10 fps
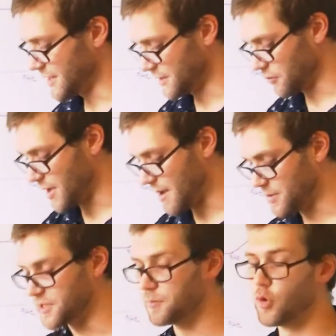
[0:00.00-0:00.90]
that the ramp
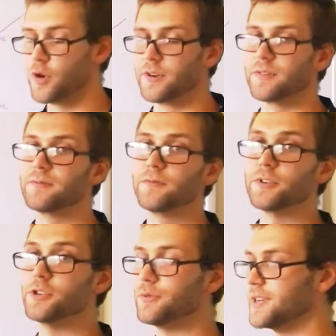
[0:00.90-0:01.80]
is important for
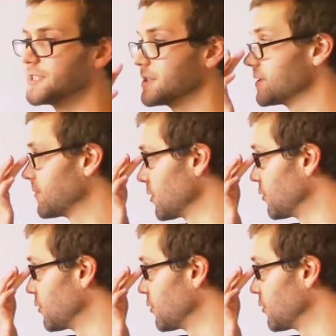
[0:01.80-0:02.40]
2 reasons. For